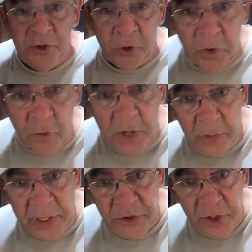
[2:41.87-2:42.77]
the truth, whether
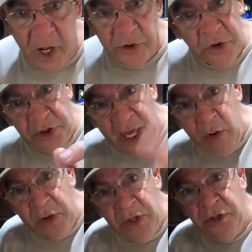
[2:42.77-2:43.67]
it is or not. So stay
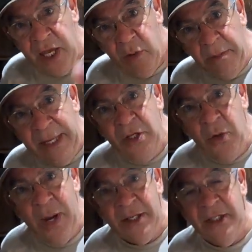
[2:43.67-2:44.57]
with us. Stay with Me and
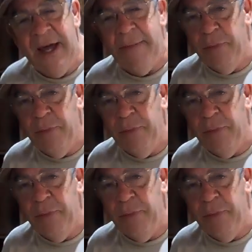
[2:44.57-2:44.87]
You Outside.